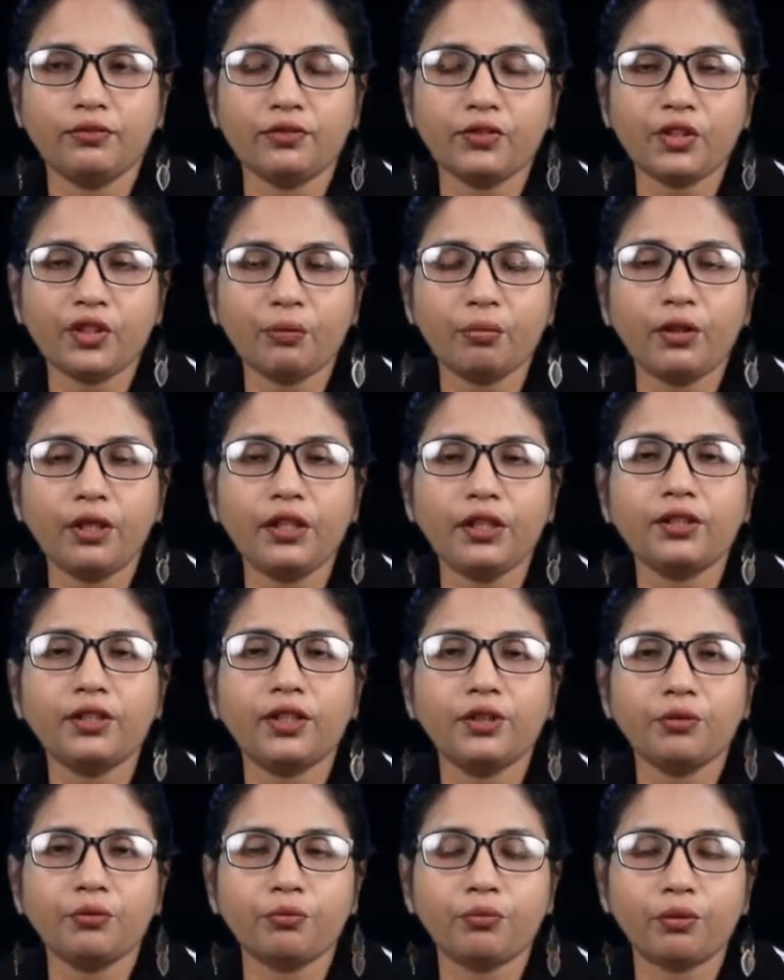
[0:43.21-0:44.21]

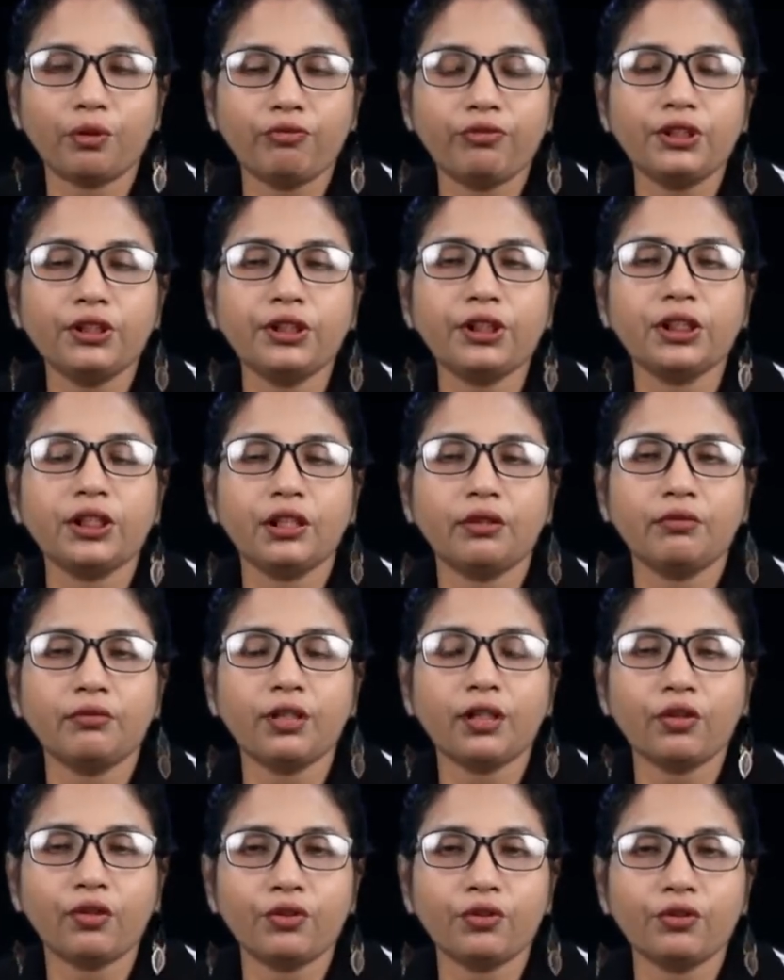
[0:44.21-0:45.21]
stipulated provision of the
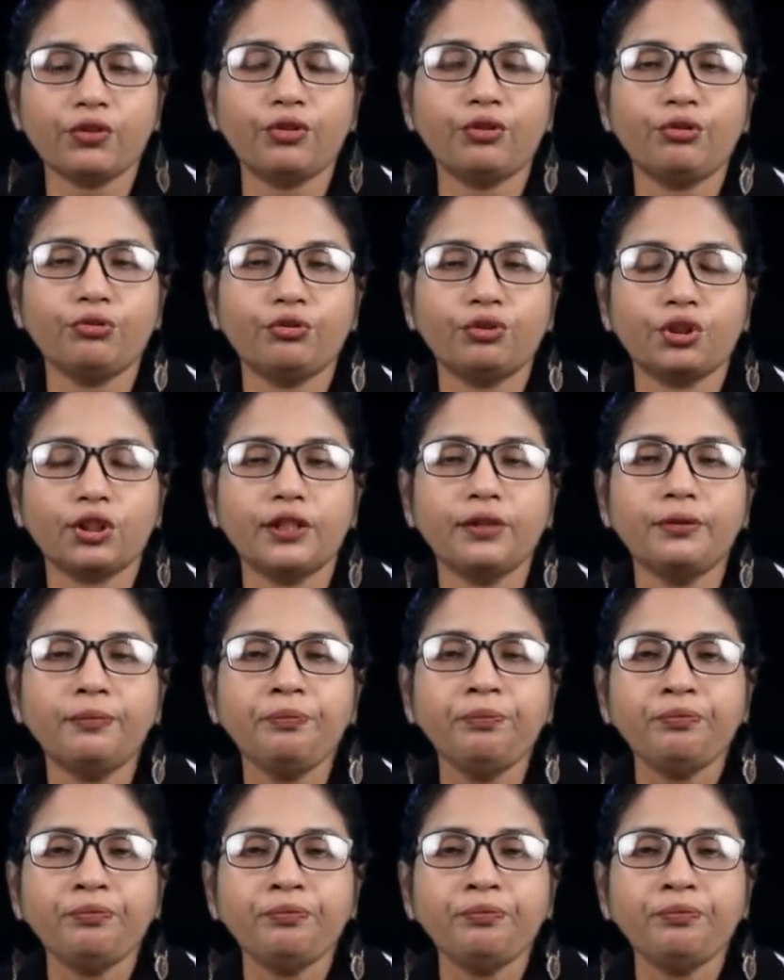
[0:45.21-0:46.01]
Constitution